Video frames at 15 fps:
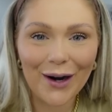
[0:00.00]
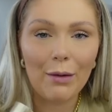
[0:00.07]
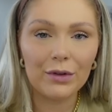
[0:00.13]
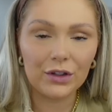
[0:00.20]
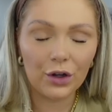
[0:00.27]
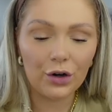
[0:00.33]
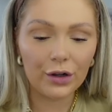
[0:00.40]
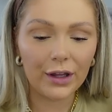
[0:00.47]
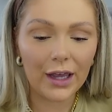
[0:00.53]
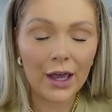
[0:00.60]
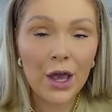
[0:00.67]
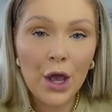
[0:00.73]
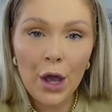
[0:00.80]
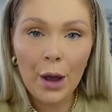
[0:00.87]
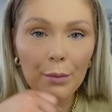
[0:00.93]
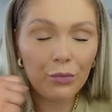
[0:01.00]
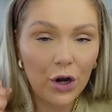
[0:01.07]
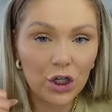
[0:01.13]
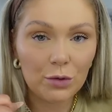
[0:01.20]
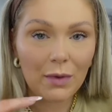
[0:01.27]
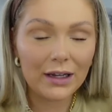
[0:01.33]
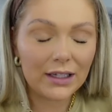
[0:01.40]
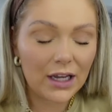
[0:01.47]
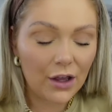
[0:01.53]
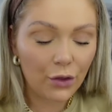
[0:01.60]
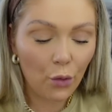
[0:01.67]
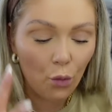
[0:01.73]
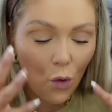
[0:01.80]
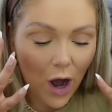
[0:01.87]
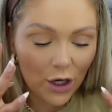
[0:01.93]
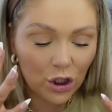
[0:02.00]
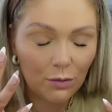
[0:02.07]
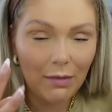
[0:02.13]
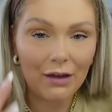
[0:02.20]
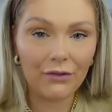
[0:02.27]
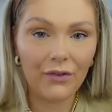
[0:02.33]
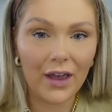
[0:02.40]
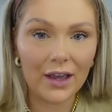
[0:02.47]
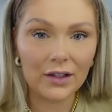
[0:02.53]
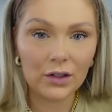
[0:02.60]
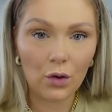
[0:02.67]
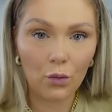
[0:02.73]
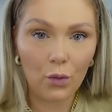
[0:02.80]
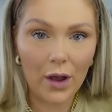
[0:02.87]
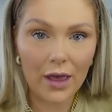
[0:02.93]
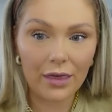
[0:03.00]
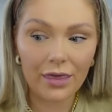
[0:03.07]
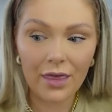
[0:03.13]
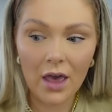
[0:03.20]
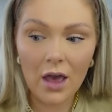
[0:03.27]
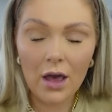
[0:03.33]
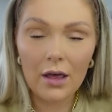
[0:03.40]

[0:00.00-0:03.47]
I was literally brushing my teeth, washing my face with,